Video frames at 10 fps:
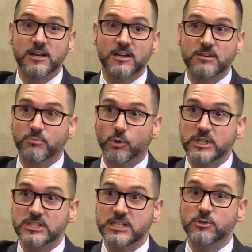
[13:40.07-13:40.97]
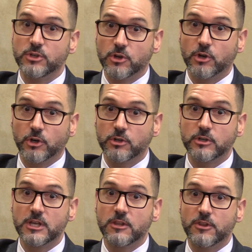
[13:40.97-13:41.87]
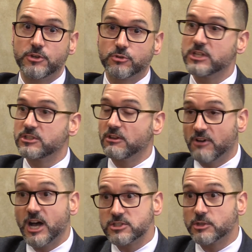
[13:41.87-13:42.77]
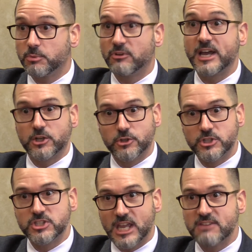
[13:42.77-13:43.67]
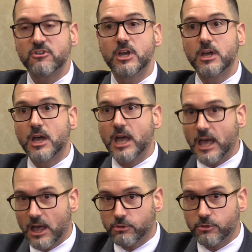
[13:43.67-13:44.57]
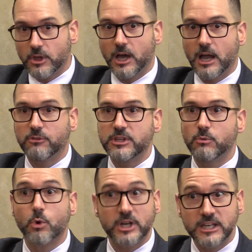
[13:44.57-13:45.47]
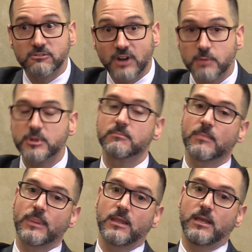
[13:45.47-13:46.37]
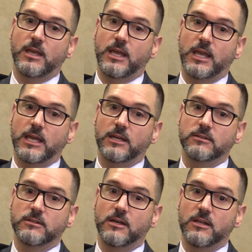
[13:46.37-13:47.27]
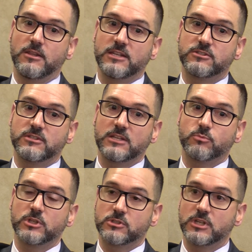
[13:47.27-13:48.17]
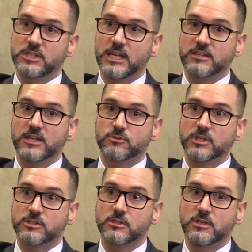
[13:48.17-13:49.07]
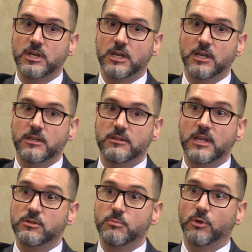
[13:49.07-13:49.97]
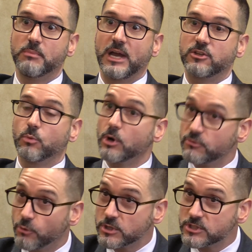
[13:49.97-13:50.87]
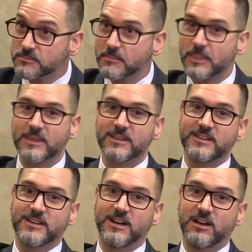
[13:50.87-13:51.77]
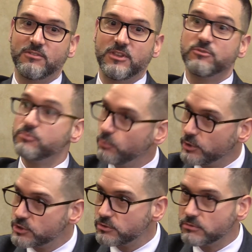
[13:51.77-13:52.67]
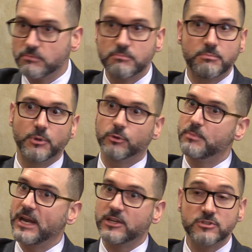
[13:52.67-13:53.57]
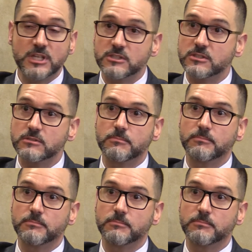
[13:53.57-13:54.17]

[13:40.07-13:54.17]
Employees need to earn the trust of us to provide a good, safe, healthy working environment, and that's what it's going to take, that trust. Then you build back your workforce, which builds back your census.